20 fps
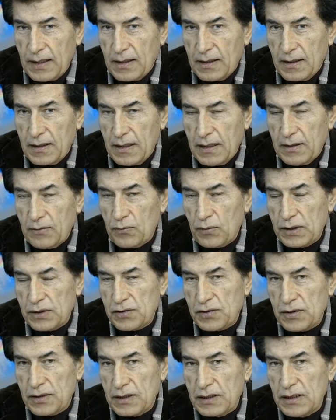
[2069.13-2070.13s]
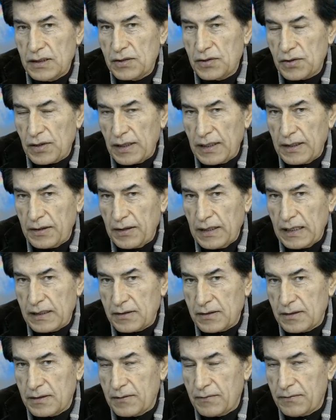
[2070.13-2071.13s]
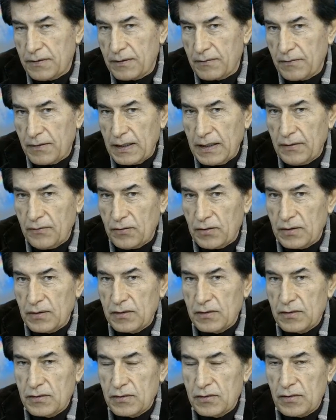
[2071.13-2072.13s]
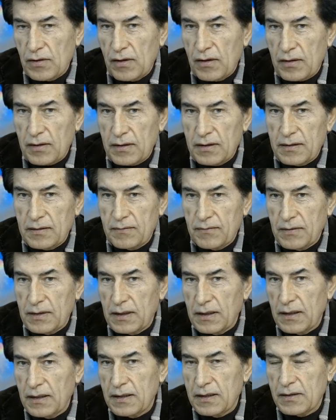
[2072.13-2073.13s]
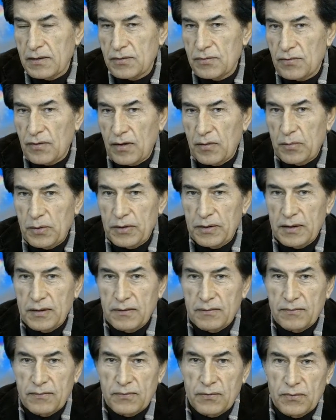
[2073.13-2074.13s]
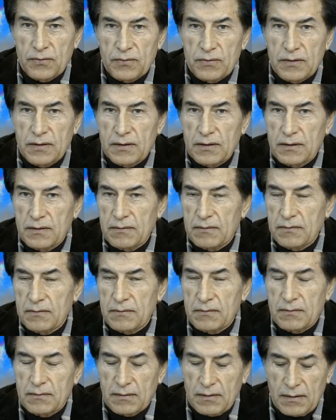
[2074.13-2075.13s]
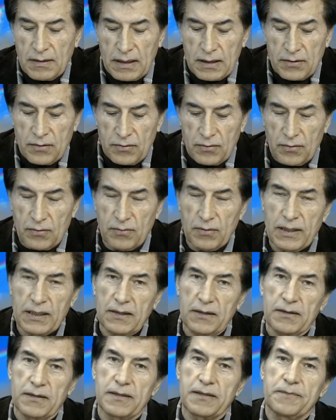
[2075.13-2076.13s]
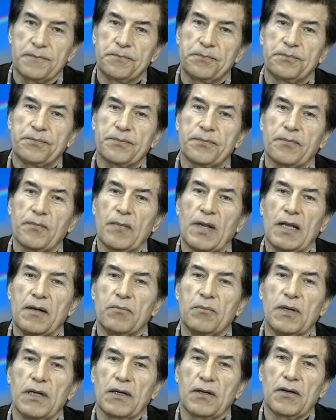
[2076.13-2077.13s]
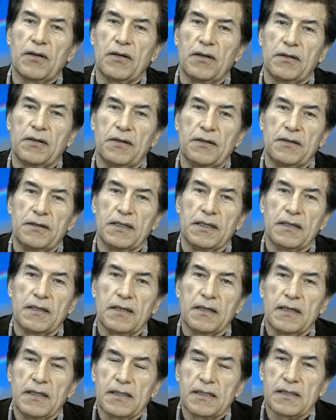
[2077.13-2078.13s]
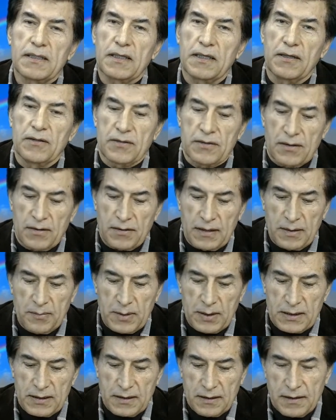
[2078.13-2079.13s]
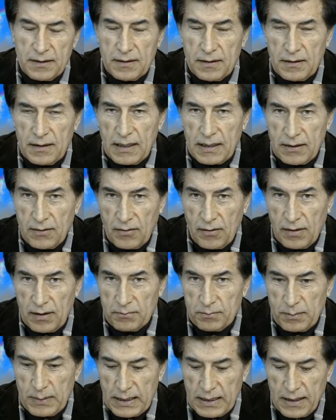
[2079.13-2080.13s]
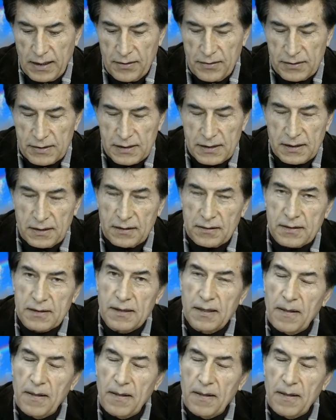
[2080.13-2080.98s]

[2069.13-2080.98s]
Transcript: in which each layer has a different flavor chocolate, vanilla, strawberry, fruit, and I don't know what else. My culinary skills are limited like all my other skills